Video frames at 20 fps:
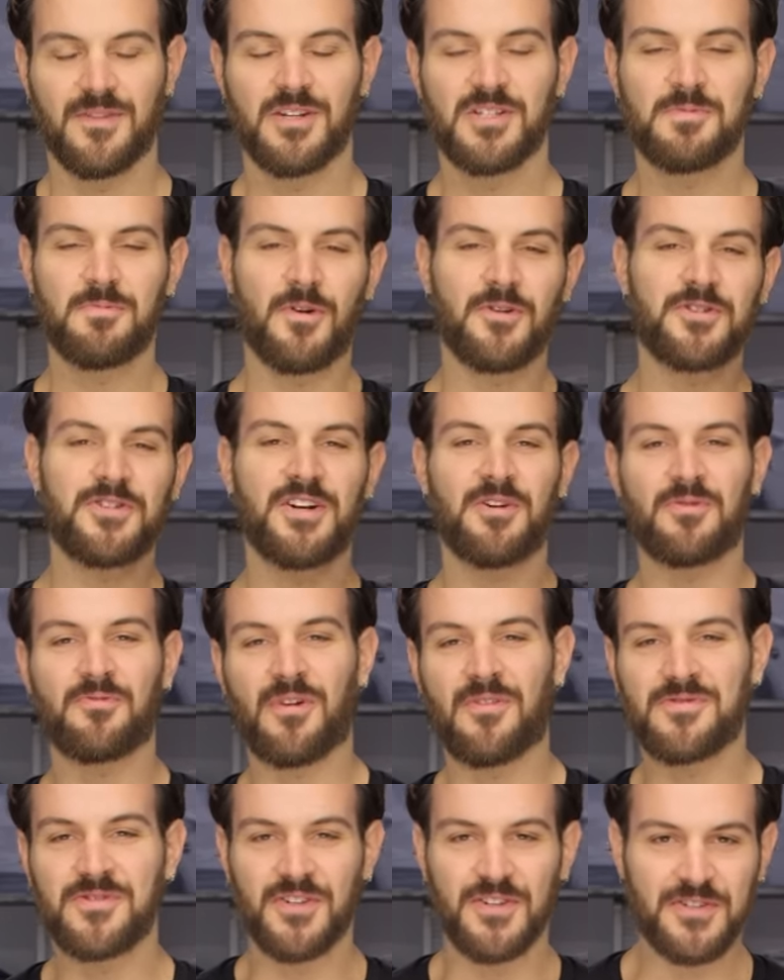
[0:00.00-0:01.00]
Spurgeon here with
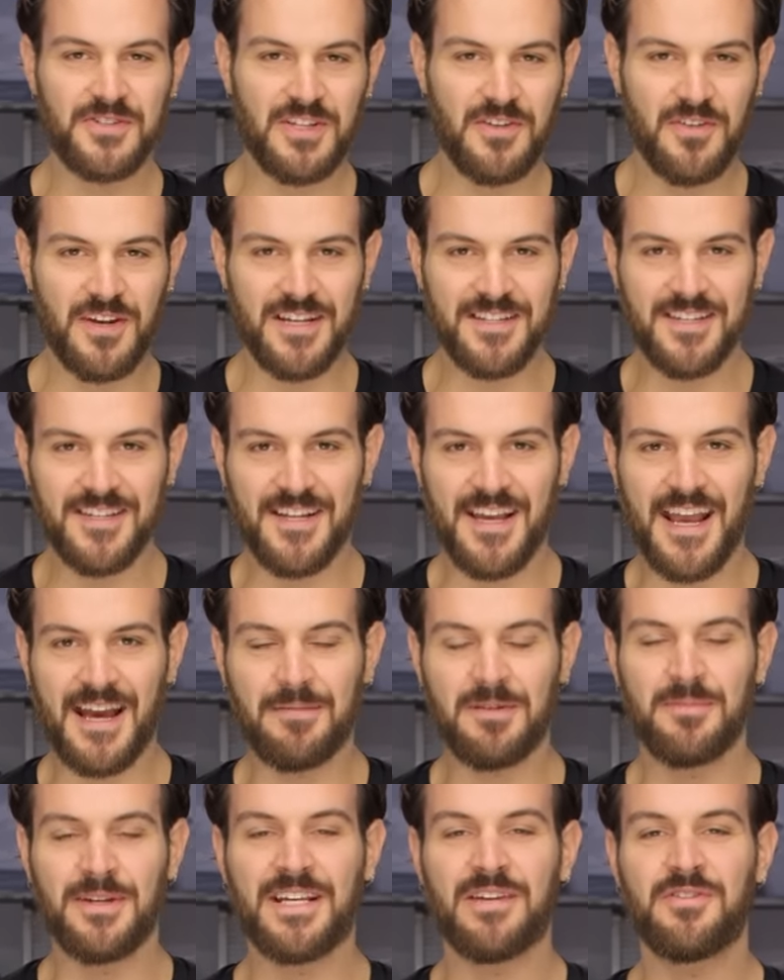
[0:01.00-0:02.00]
RevZilla TV, and today
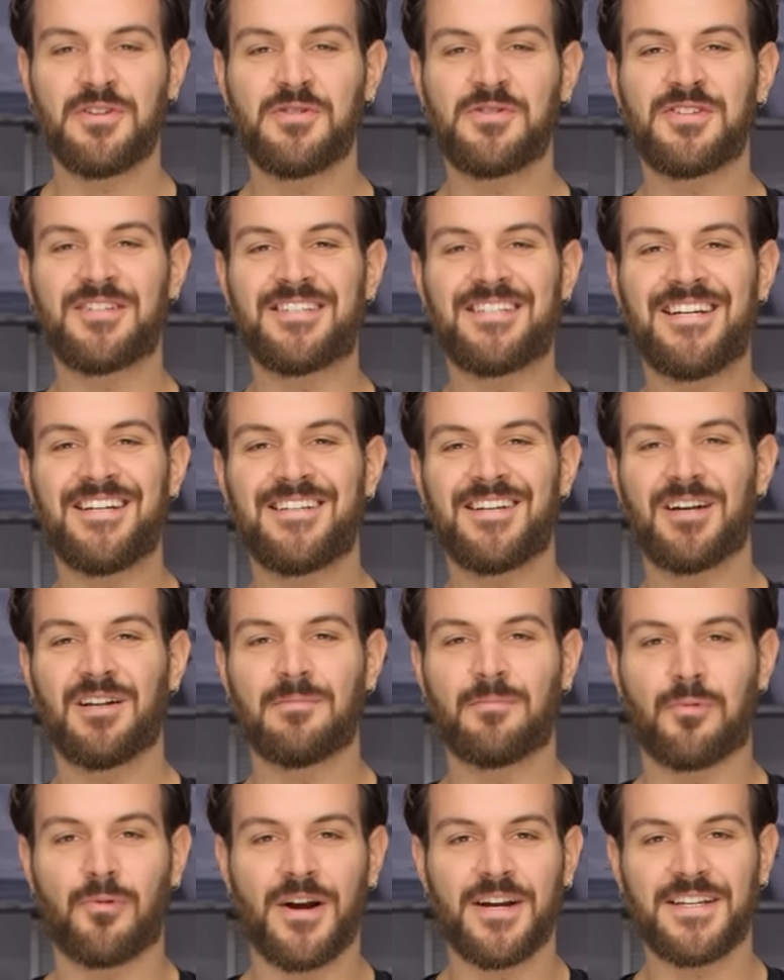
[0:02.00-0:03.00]
I'm going to be giving you the
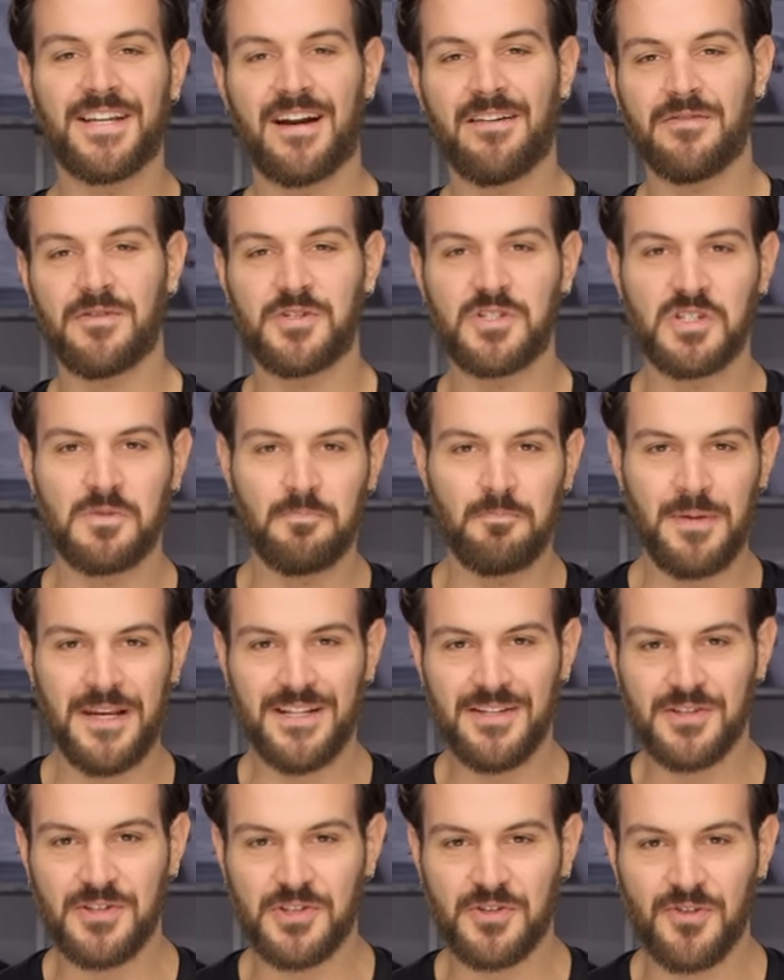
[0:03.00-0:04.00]
detailed breakdown of the
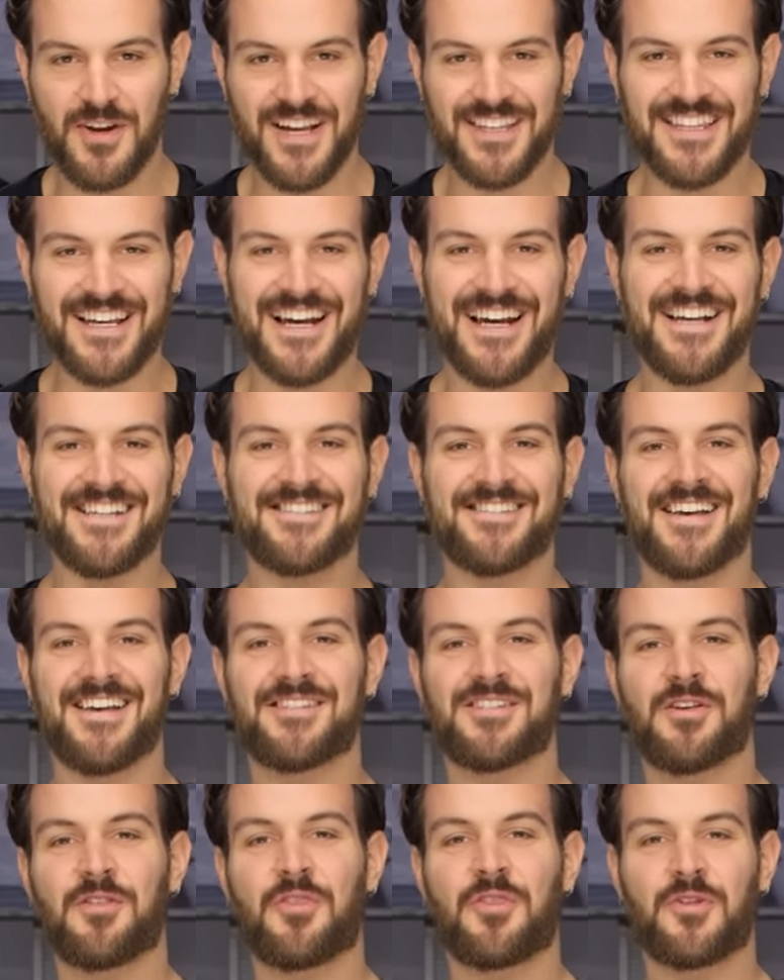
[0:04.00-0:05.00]
Speed and Strength
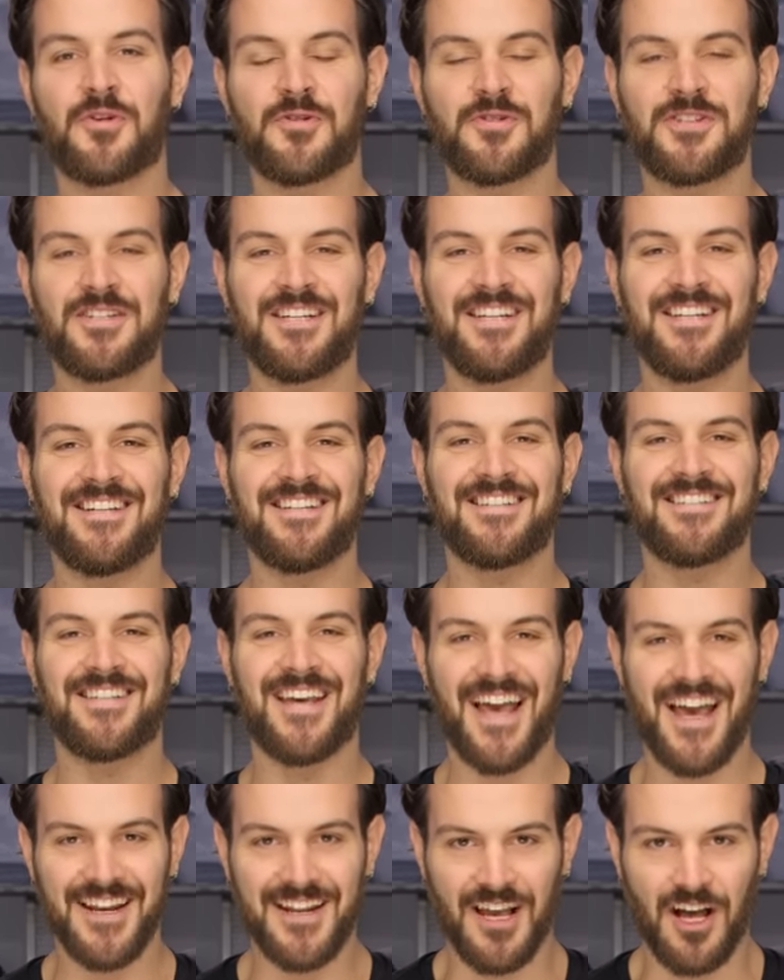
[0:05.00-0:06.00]

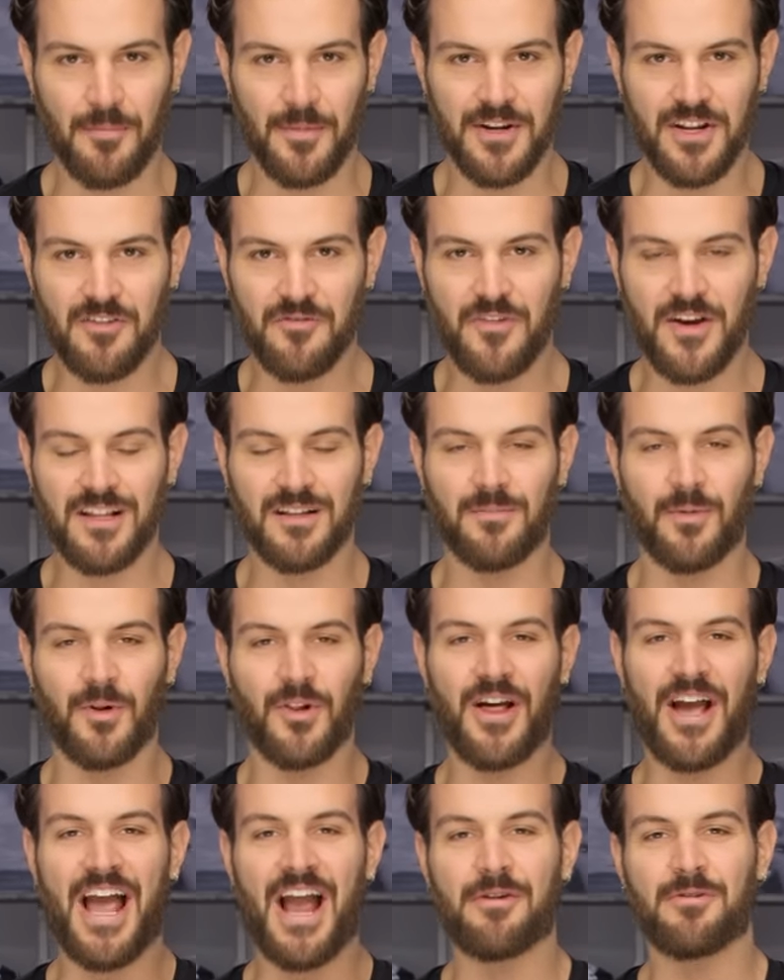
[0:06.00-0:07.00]
SS1310 helmet
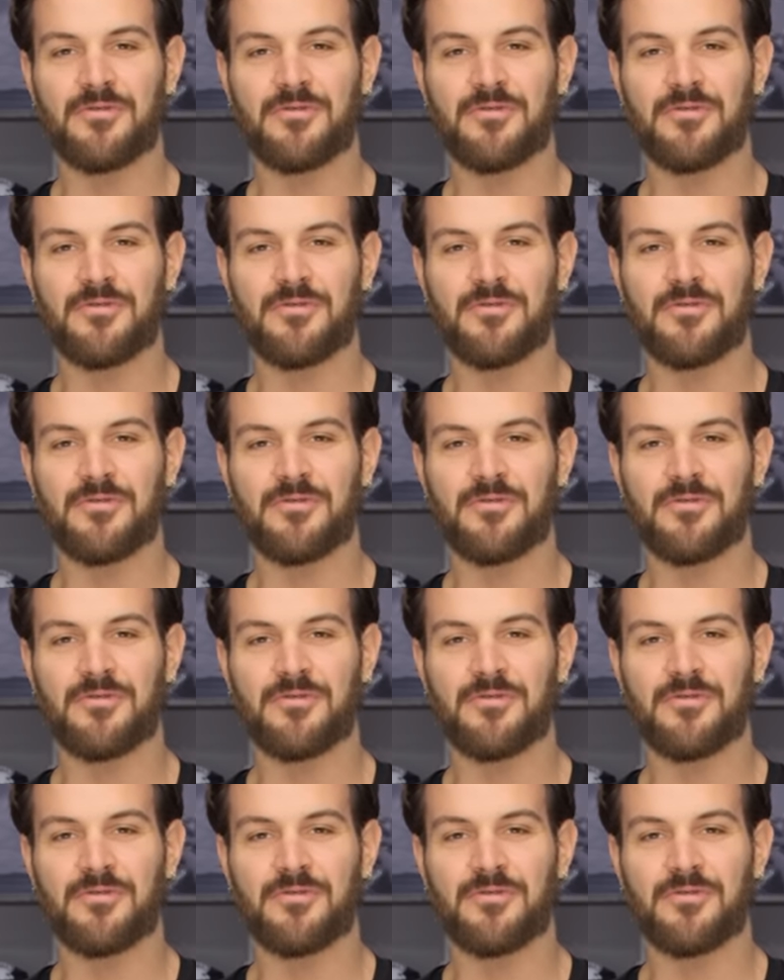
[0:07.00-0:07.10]
available at